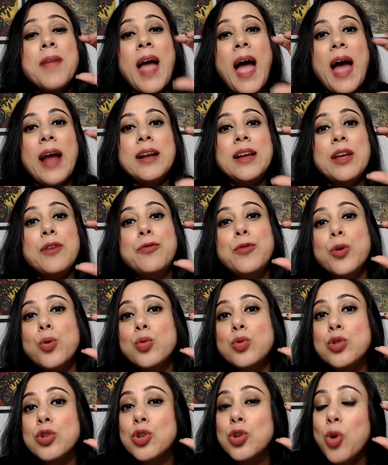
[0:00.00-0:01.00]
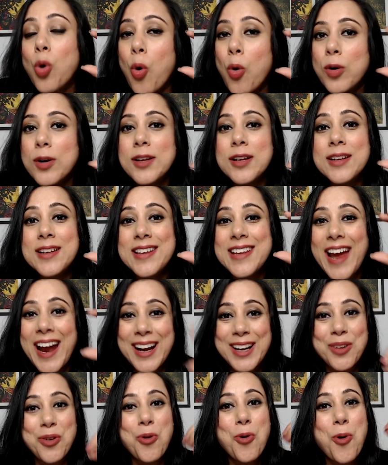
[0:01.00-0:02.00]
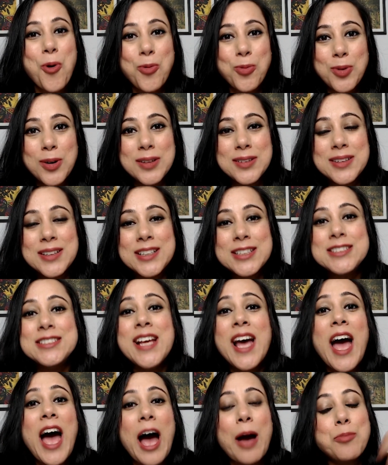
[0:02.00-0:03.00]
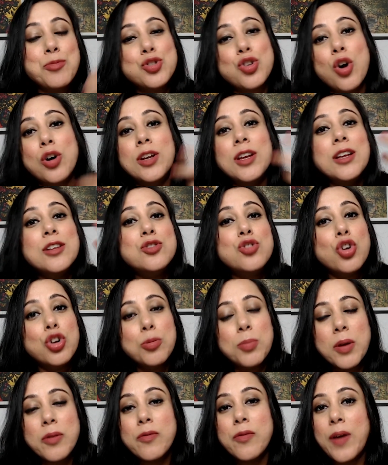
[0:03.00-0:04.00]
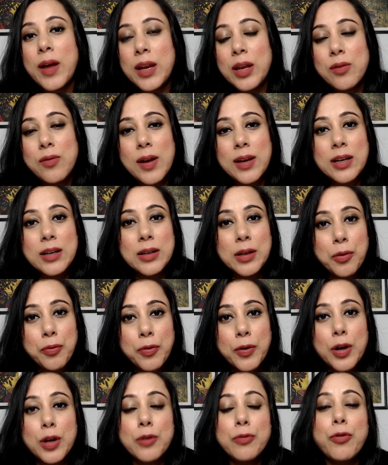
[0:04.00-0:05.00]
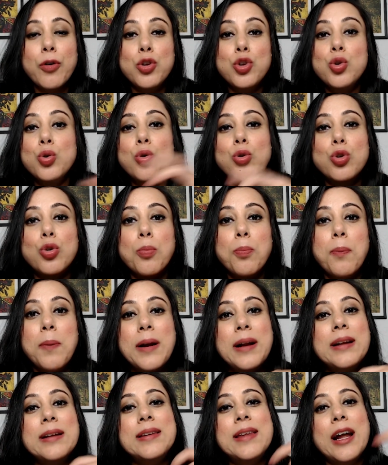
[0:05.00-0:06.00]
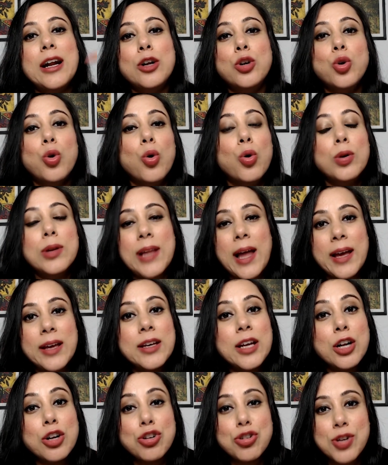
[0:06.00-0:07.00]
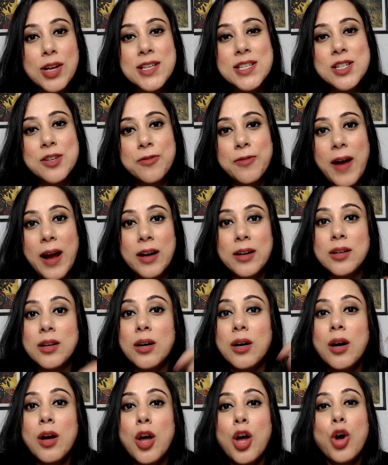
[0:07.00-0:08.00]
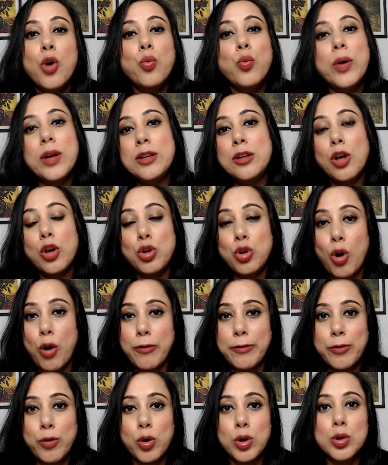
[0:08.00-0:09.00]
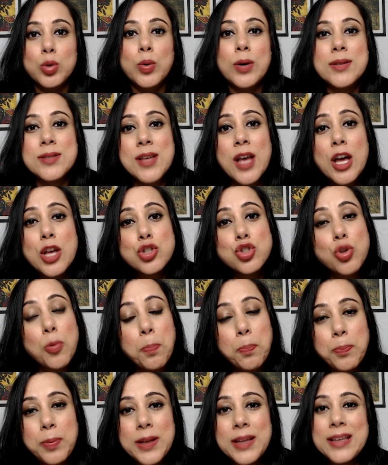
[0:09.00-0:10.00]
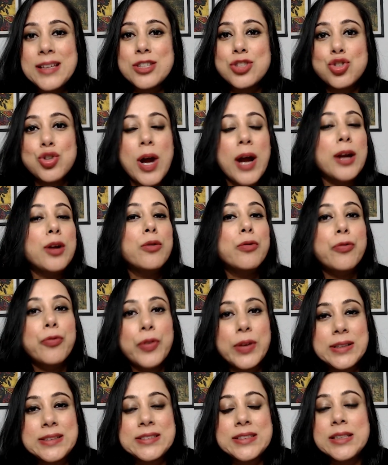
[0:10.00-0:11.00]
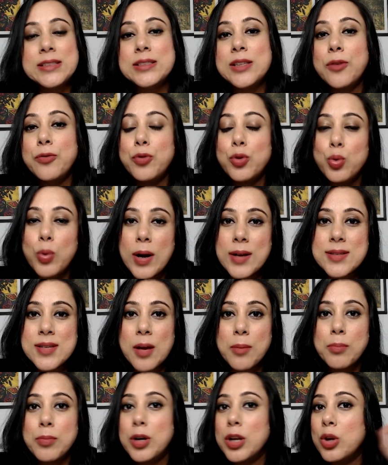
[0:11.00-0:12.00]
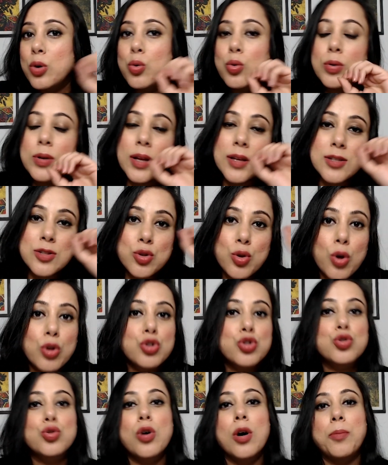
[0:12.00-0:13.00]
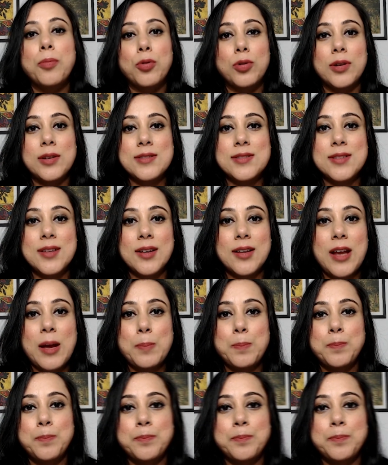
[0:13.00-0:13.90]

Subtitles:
And if you don't get over this, I'm sorry, it's going to be very, very difficult for you to build that know, like and trust factor with your followers. So please try to fix this if you are somebody who does not show up on Instagram.